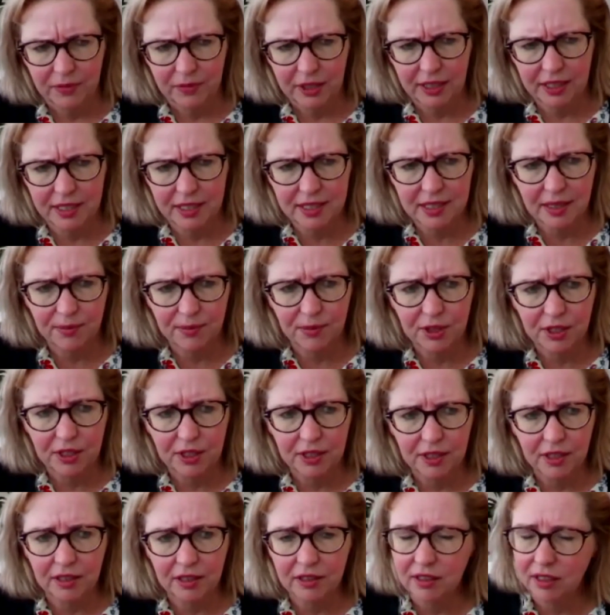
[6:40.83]
is something
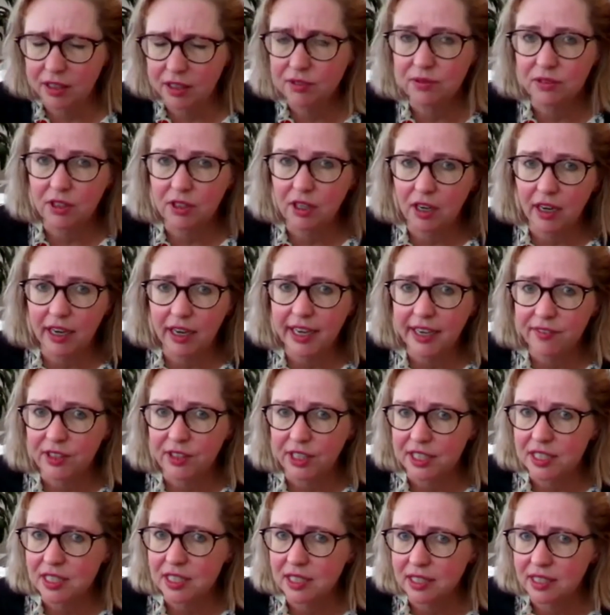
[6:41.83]
that I haven't
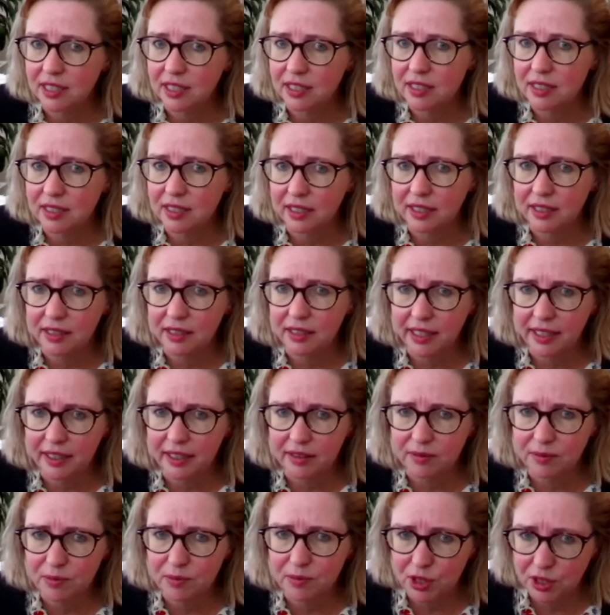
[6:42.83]
actually seen
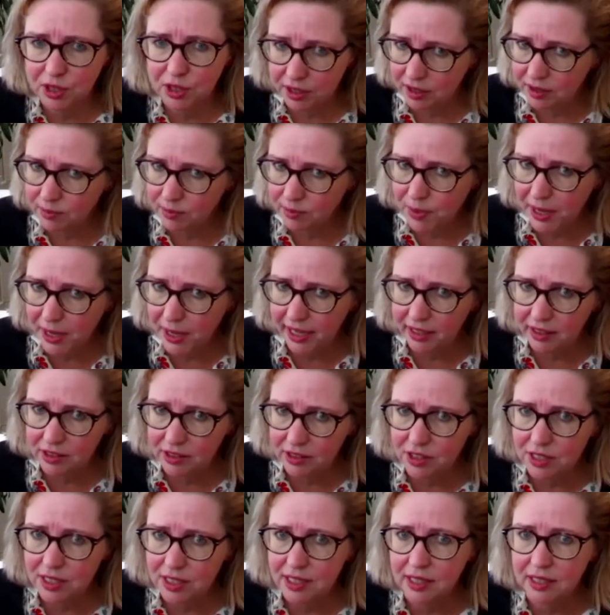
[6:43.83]
that the PAN
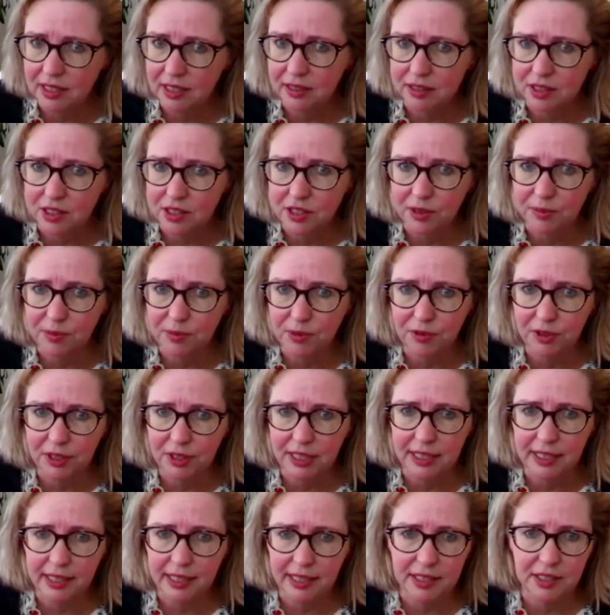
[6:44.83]
New Zealand, so I'd be
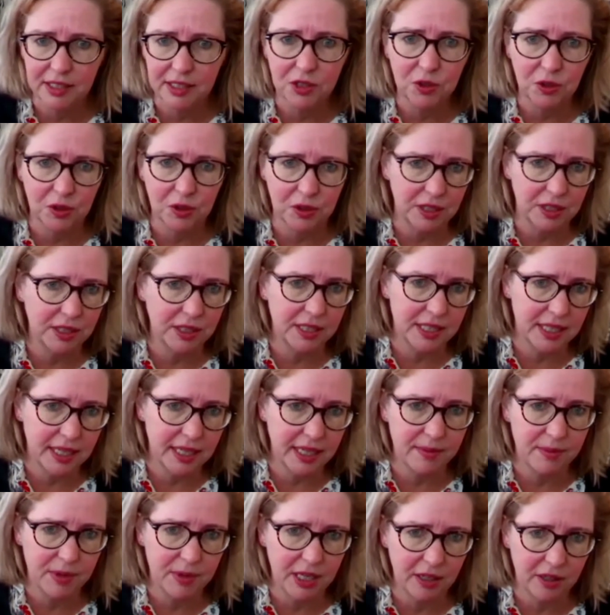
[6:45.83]
really keen to talk to the
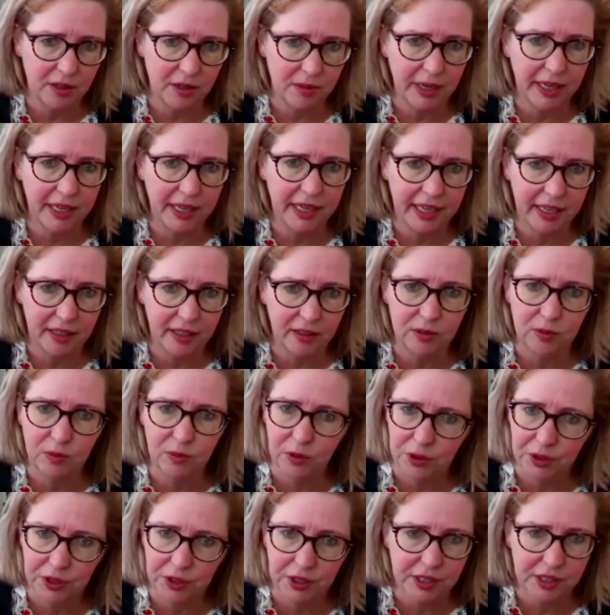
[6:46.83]
team here about how it
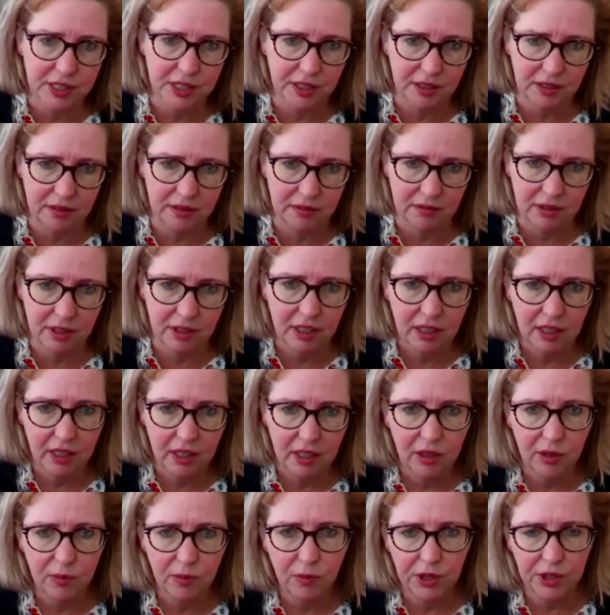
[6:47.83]
works and
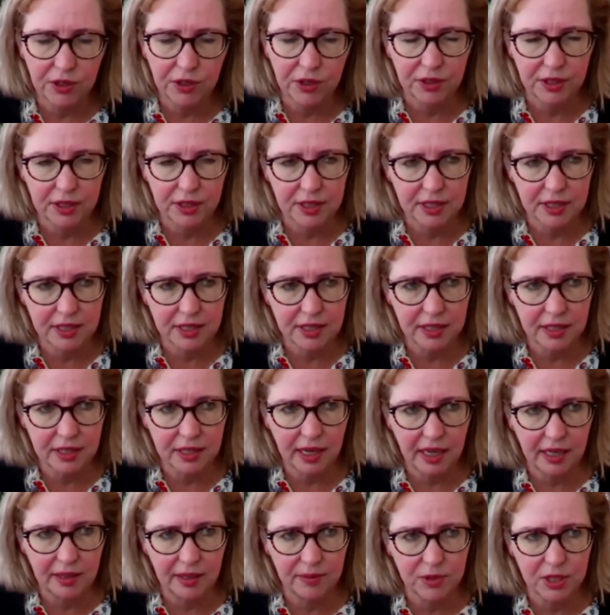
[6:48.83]
whether it's
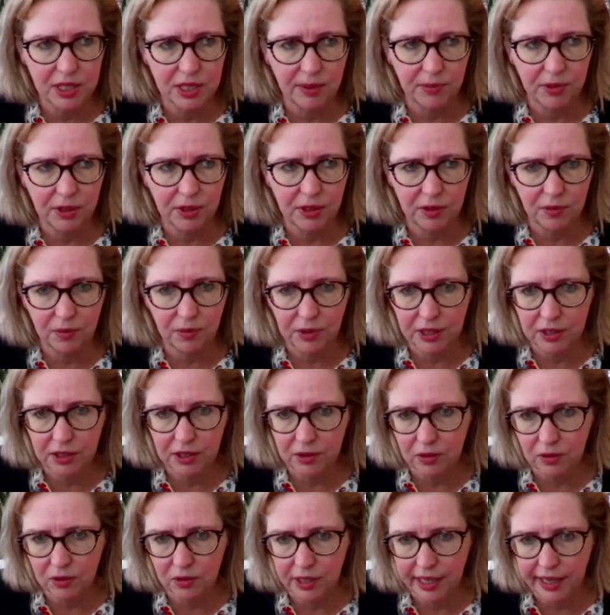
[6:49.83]
something that we
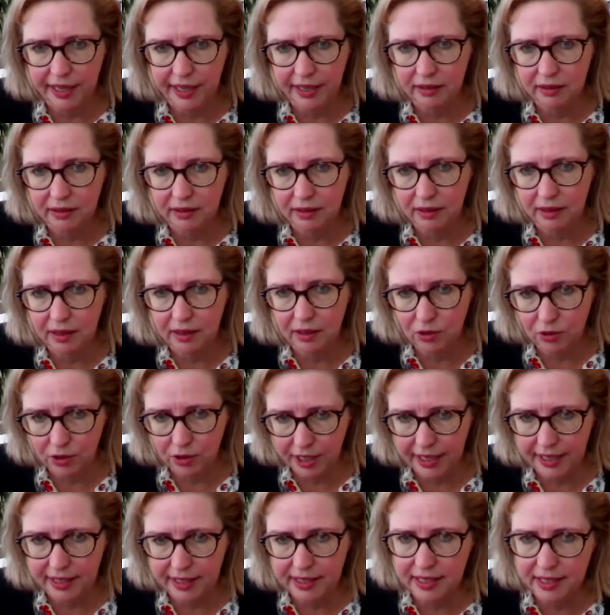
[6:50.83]
could look
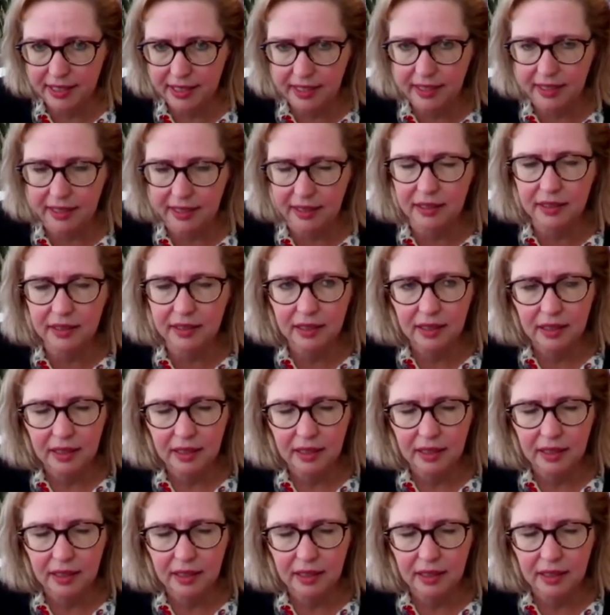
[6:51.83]
at here.